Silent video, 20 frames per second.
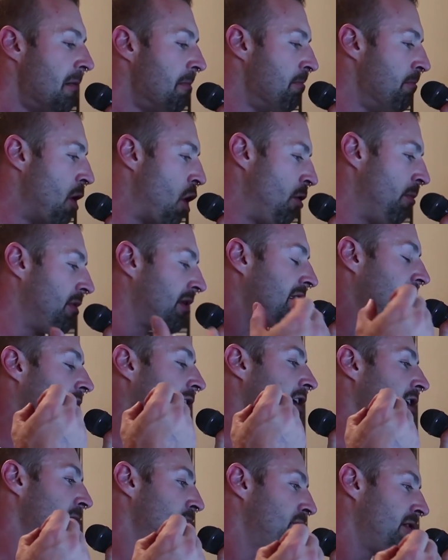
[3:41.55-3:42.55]
moment
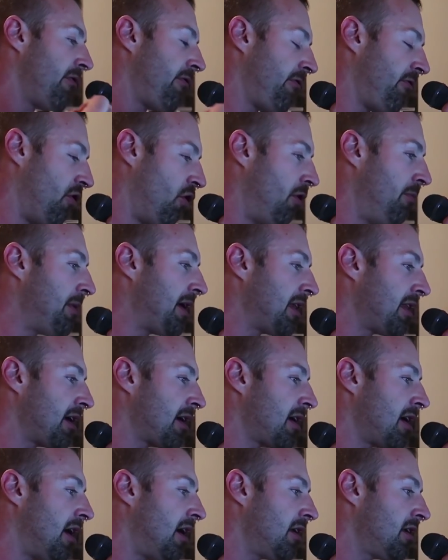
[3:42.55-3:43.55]
that you're performing
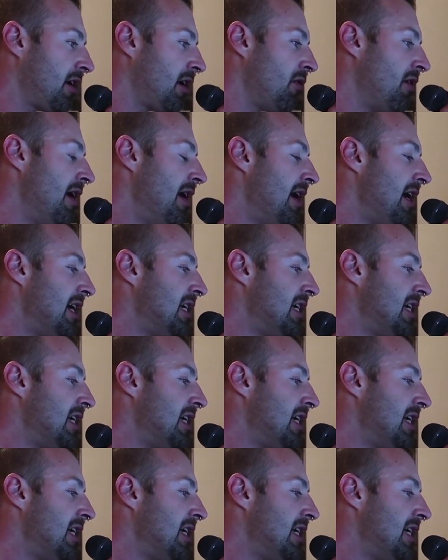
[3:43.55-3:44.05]
the cardio.